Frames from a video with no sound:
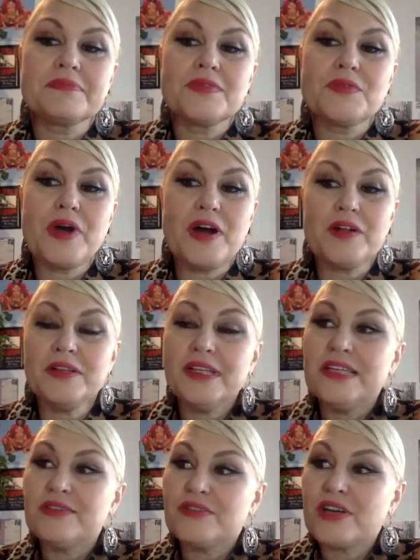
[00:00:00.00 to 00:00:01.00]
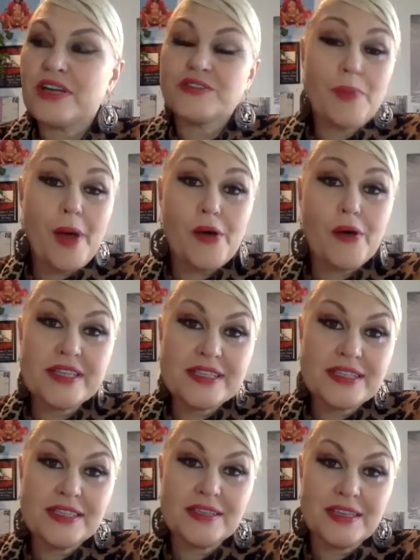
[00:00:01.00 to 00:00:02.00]
well, for us
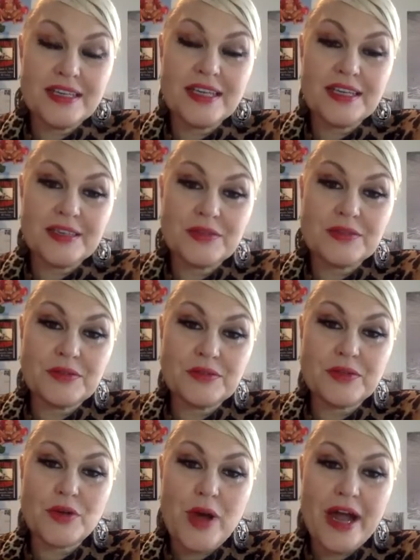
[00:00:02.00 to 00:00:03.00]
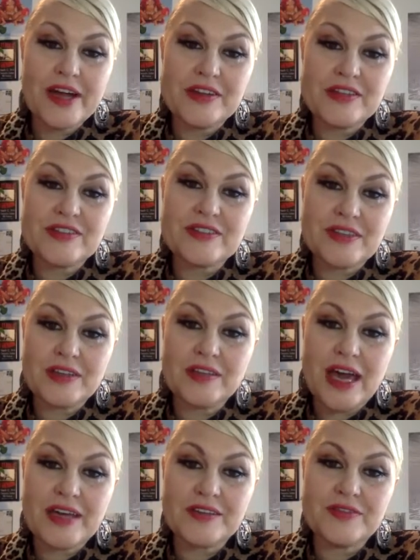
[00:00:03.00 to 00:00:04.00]
poets, it requires a
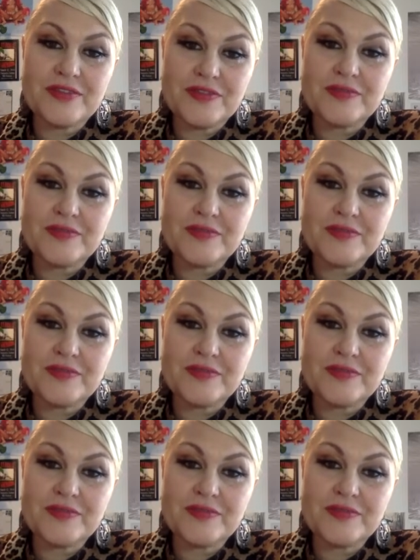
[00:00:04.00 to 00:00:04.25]
lot of